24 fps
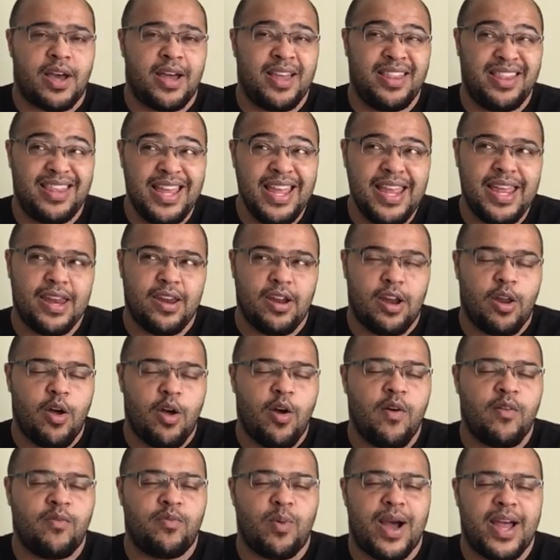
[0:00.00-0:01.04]
I think in a
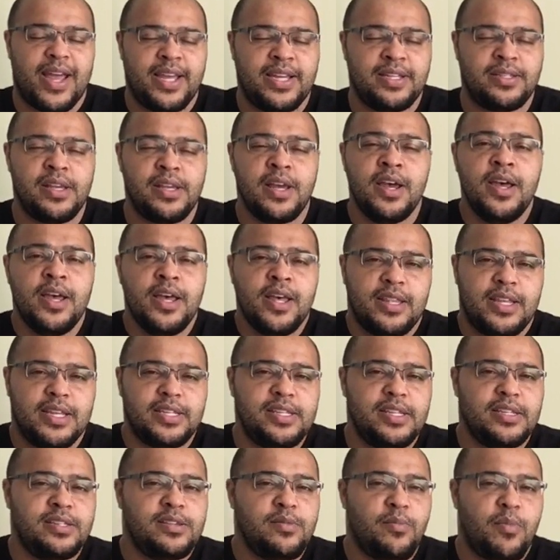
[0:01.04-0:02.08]
lot of ways, this is